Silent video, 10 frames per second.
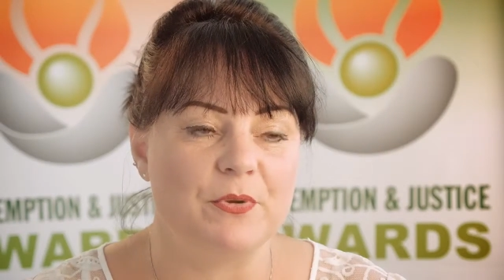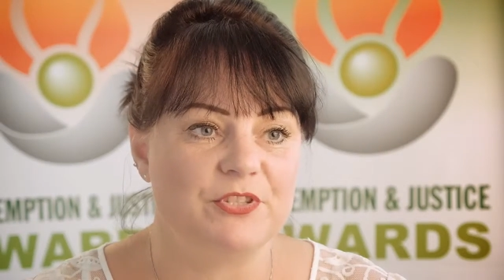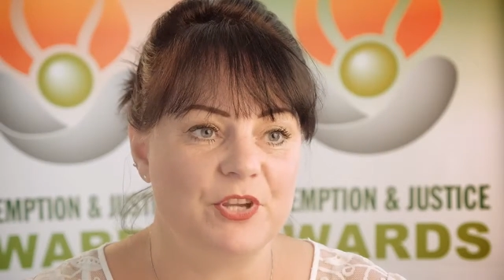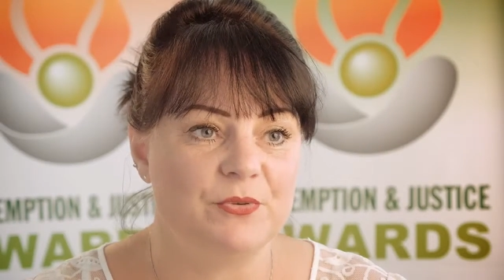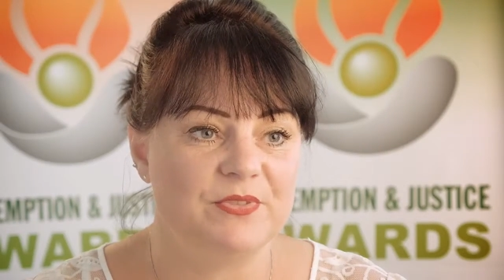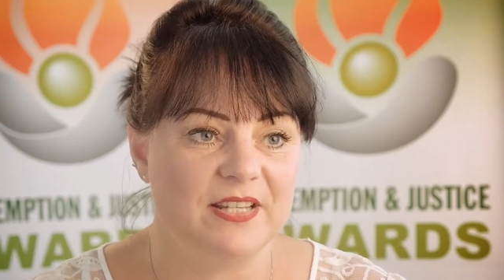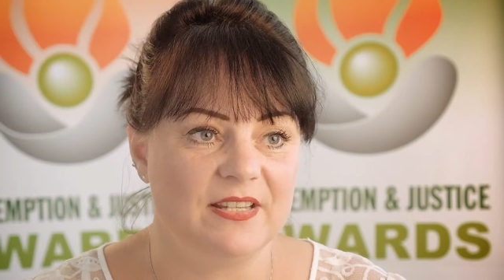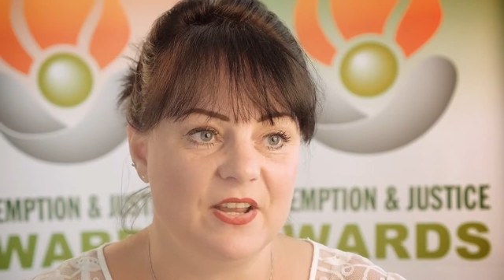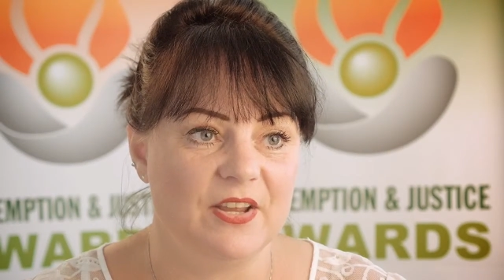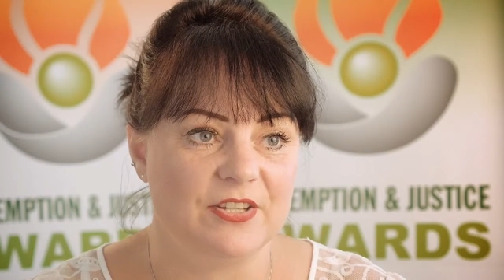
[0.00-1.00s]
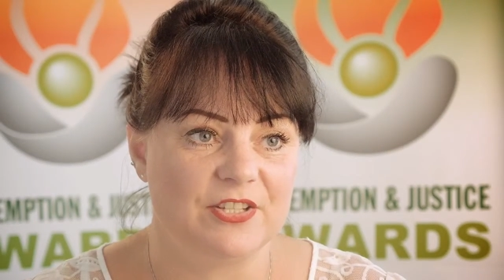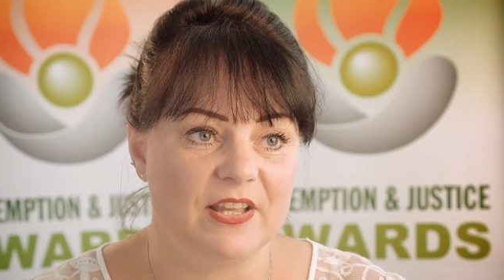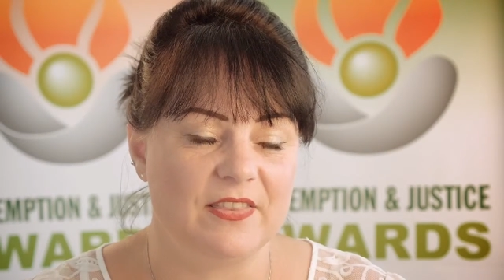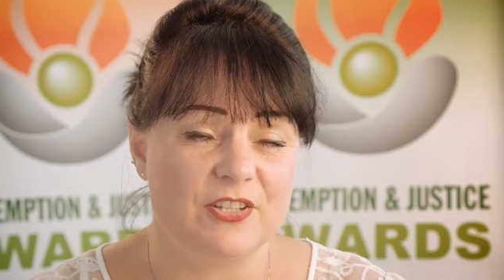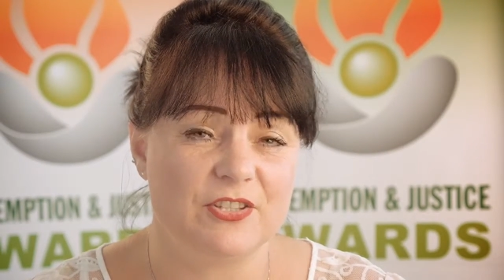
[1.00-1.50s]
that was using
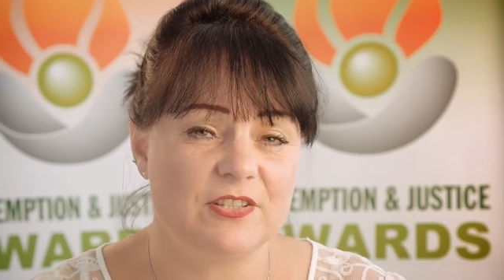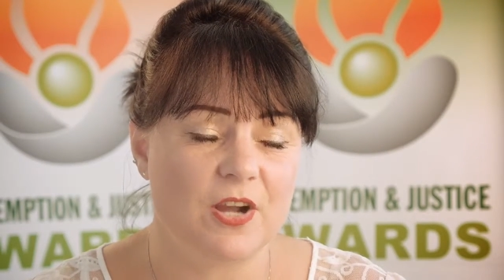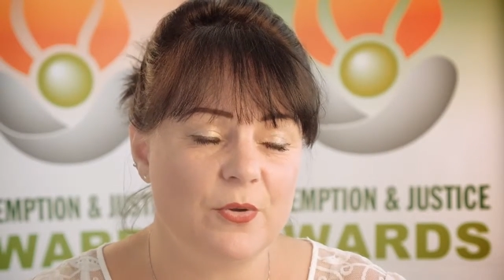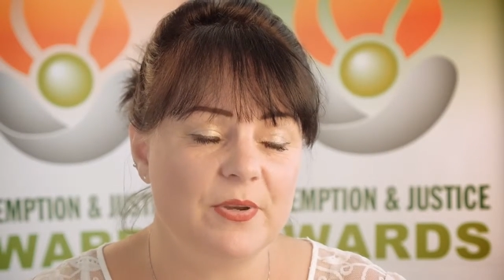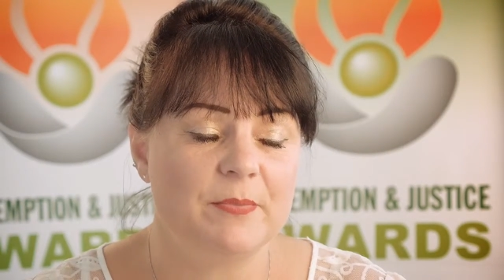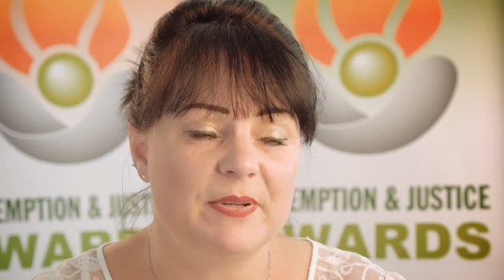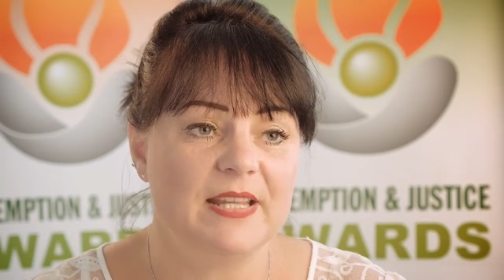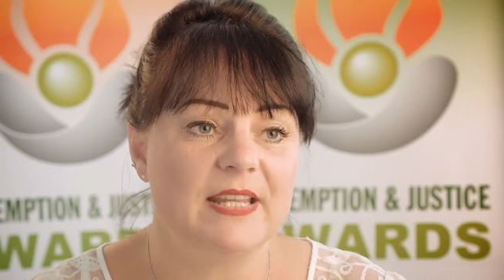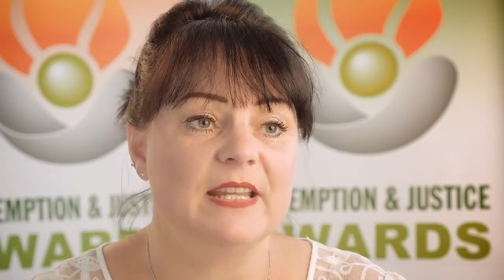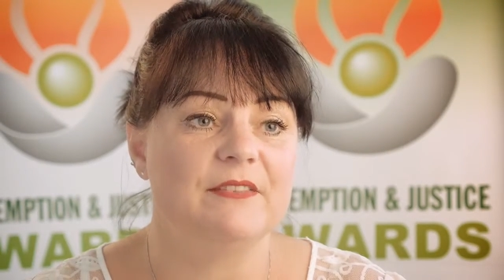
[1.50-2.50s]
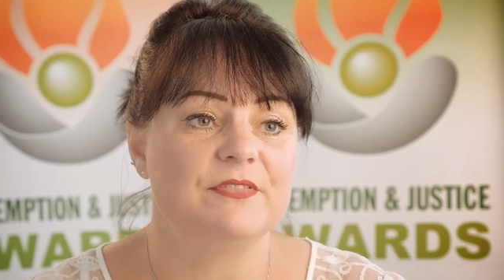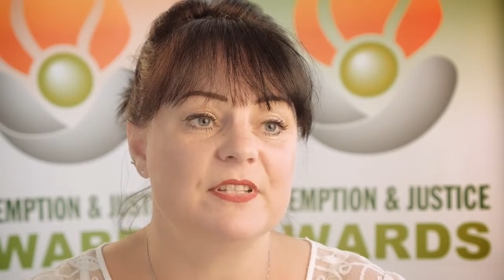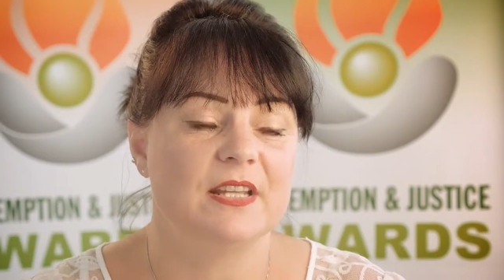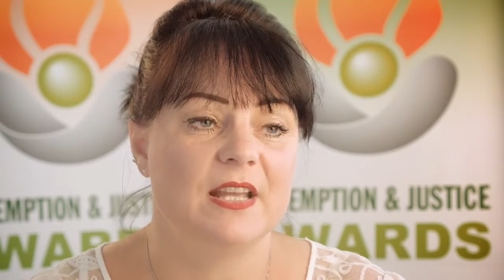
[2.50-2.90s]
Nurture. They just totally believed